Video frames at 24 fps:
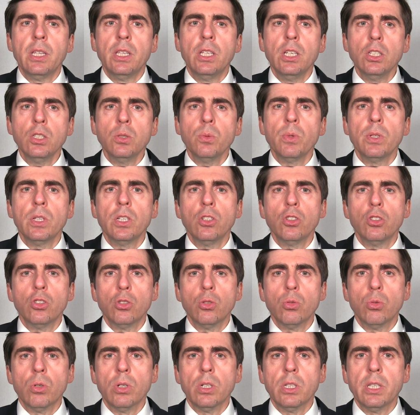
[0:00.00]
This will
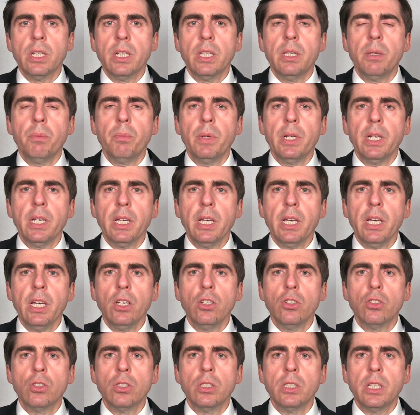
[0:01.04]
ensure that the
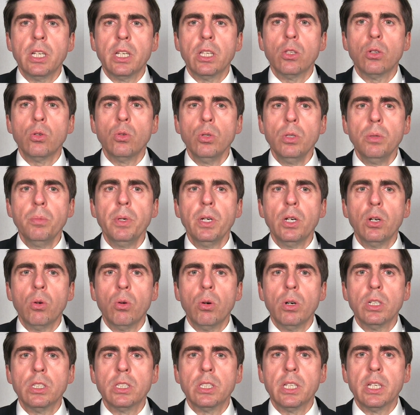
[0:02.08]
medication that could be
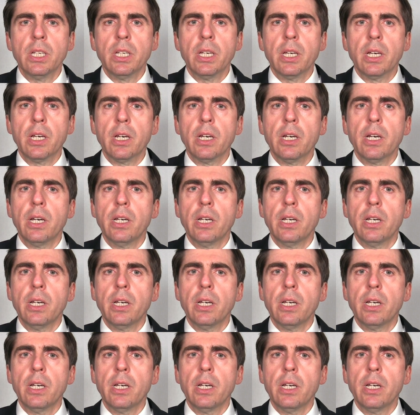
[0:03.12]
causing